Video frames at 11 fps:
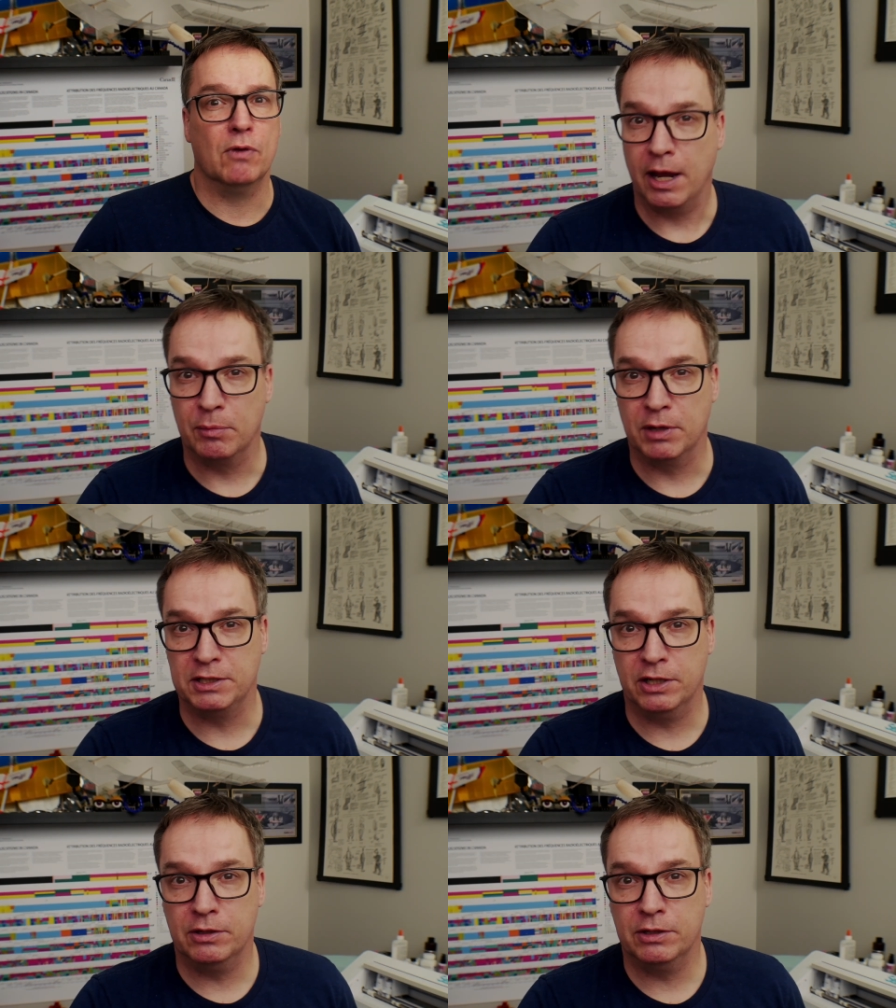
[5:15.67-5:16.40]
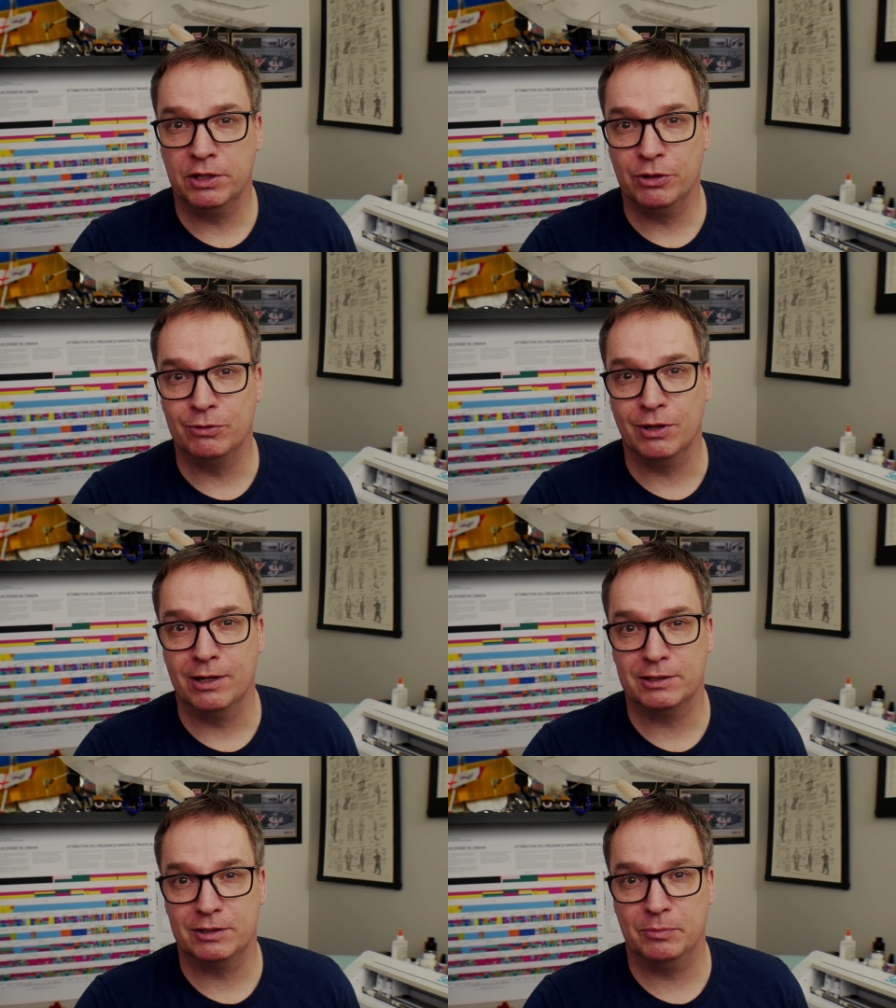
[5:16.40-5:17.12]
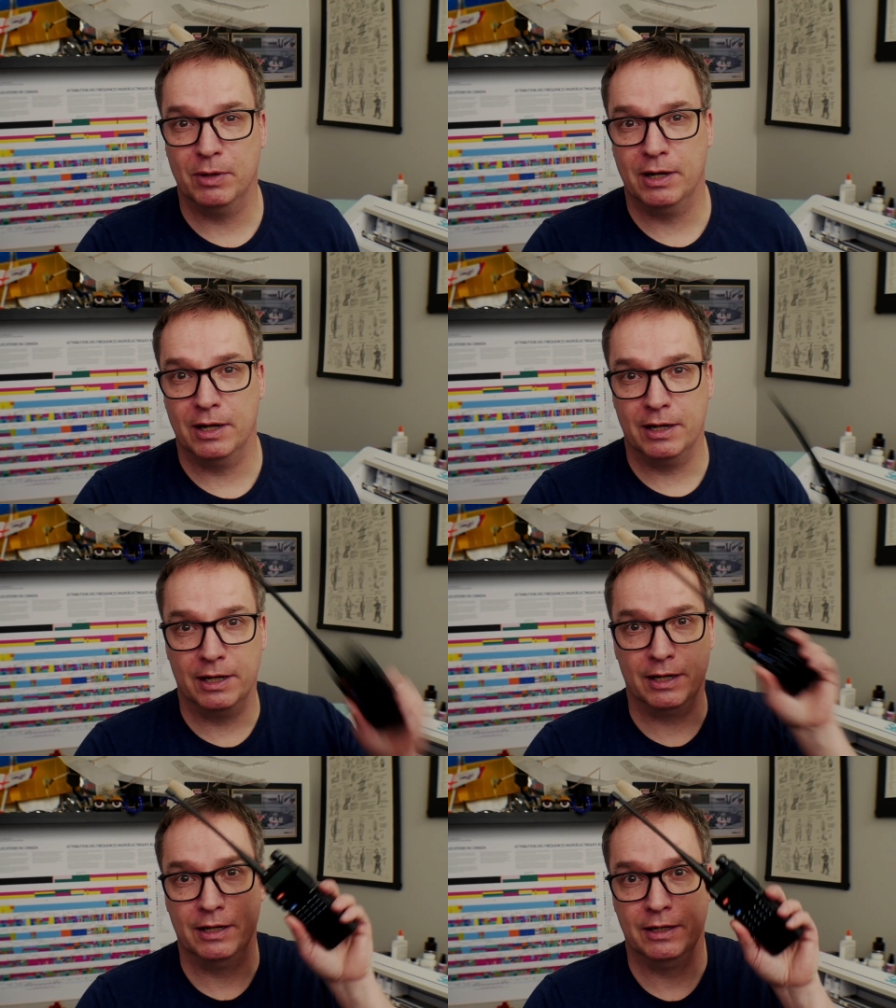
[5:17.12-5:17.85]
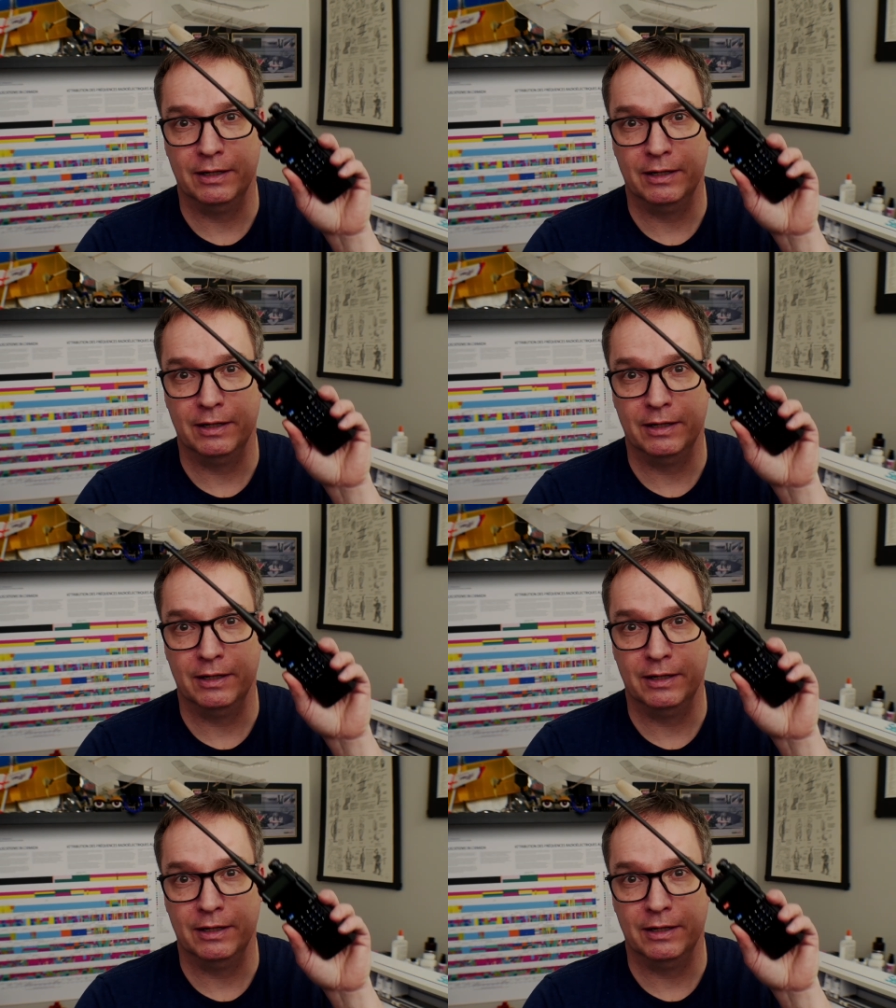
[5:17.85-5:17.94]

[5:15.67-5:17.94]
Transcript: Am I telling you not to buy